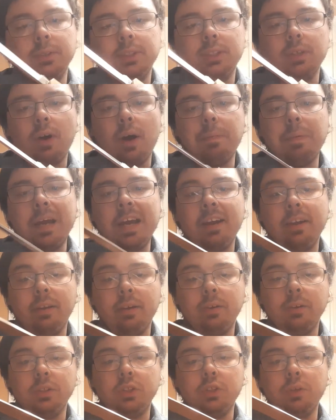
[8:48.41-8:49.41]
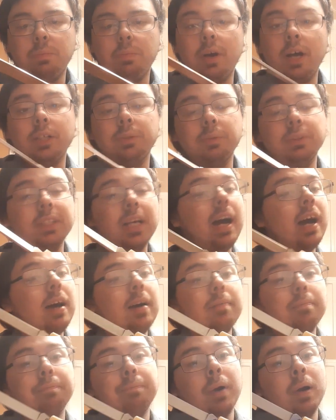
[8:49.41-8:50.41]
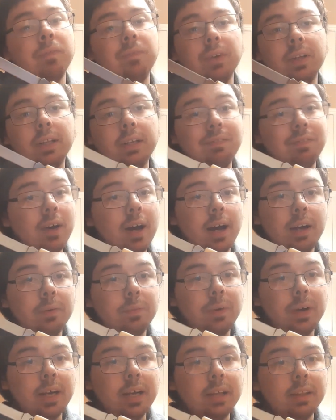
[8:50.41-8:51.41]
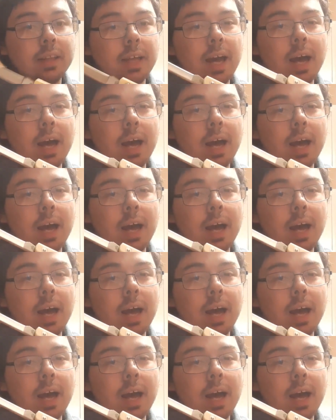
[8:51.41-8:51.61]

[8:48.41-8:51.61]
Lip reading: So I paid a little too much, which I'm perfectly fine with.